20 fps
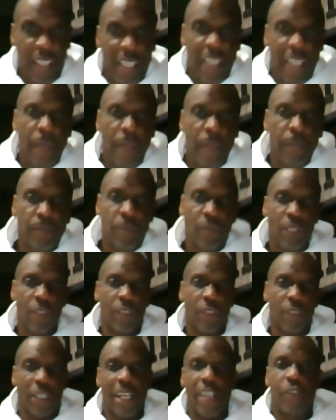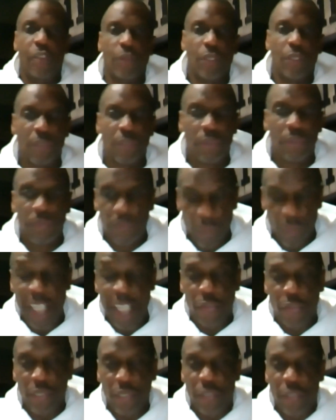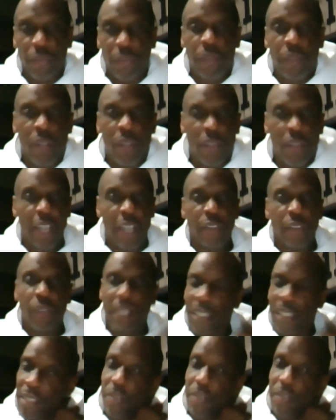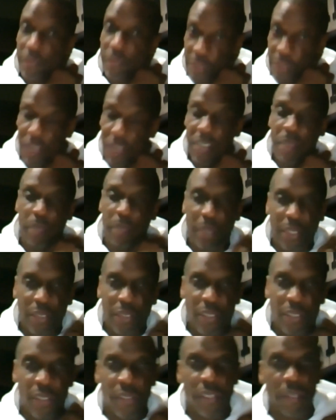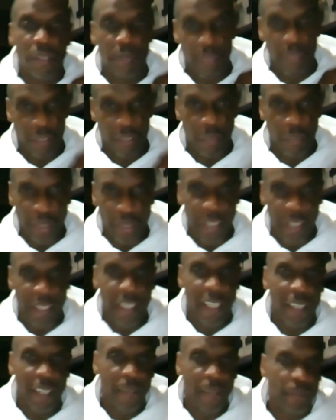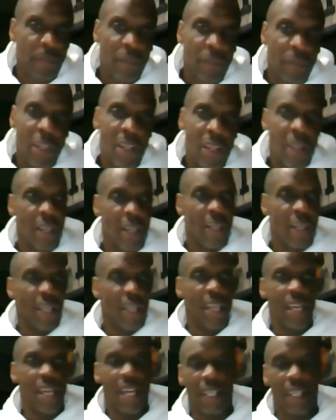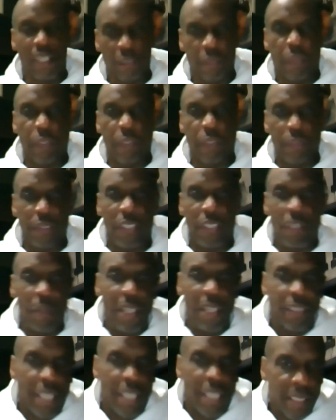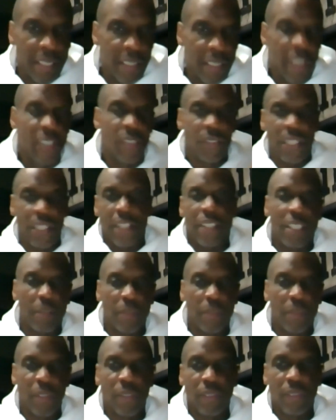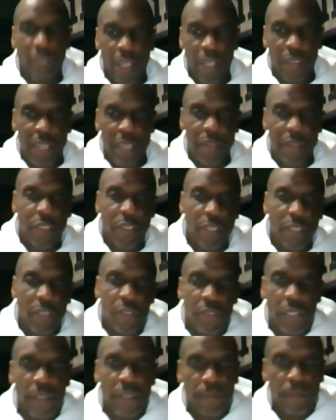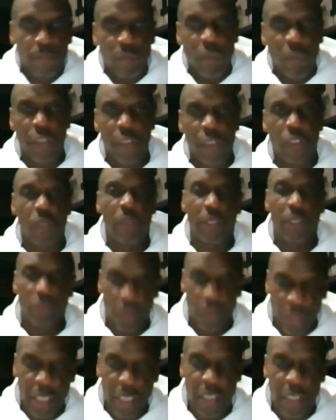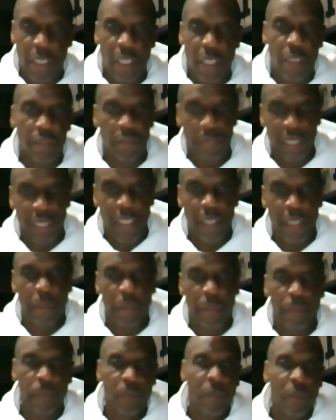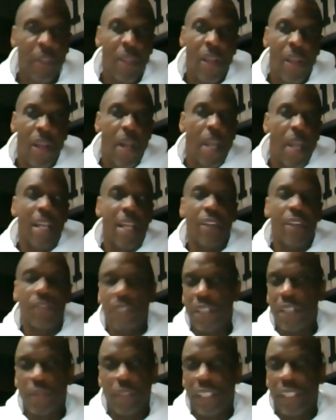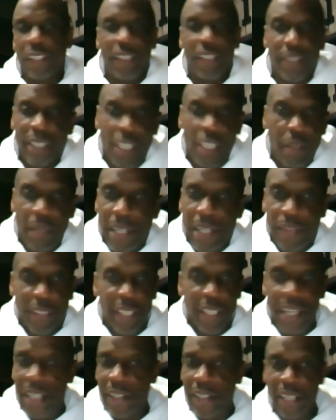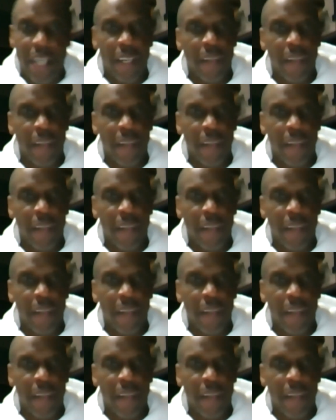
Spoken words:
day, it was a light drill, I threw like 150 some pitches, pitched a complete game. And I never felt the same after that. And in September, I was having surgery. I tore my rotator cuff and my labrum. And I was never really the same after that.